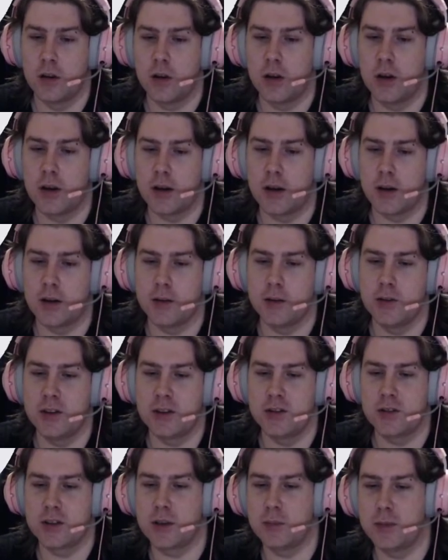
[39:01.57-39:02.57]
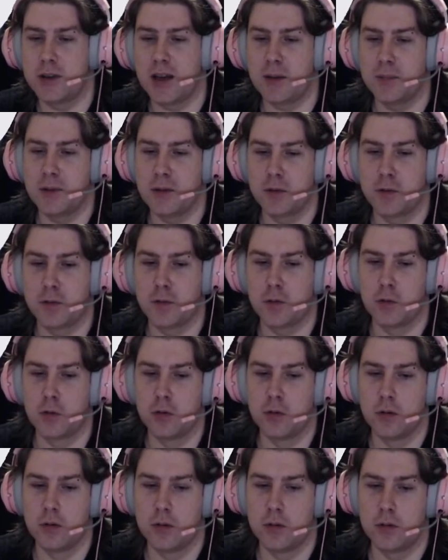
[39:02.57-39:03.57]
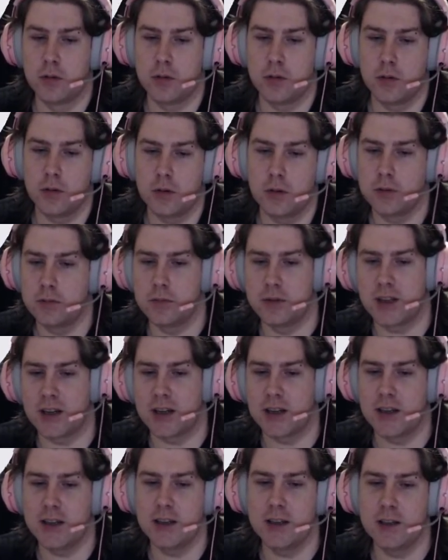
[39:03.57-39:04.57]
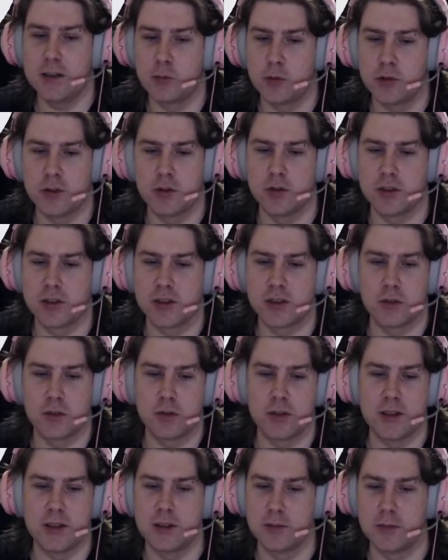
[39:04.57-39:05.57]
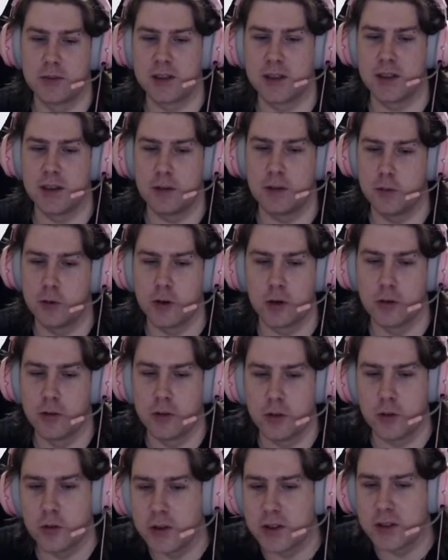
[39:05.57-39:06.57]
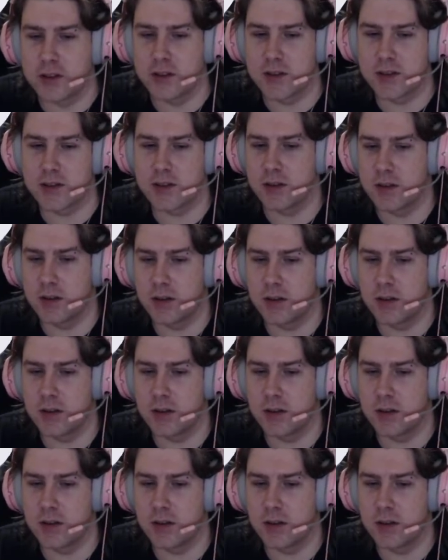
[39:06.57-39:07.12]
You need to keep it happy and full. Dying reduces your intimacy, we all know this.